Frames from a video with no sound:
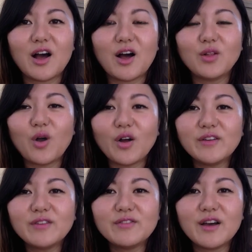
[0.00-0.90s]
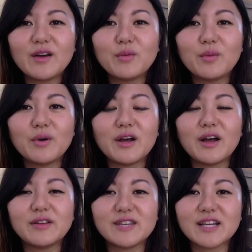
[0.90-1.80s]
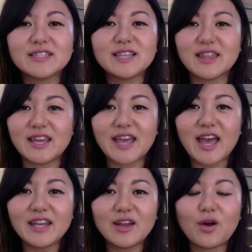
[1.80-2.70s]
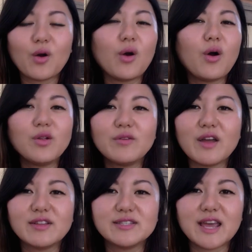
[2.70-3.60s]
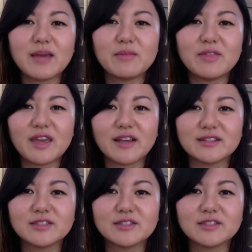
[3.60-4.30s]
a lot of texts that they get are all around the same thing.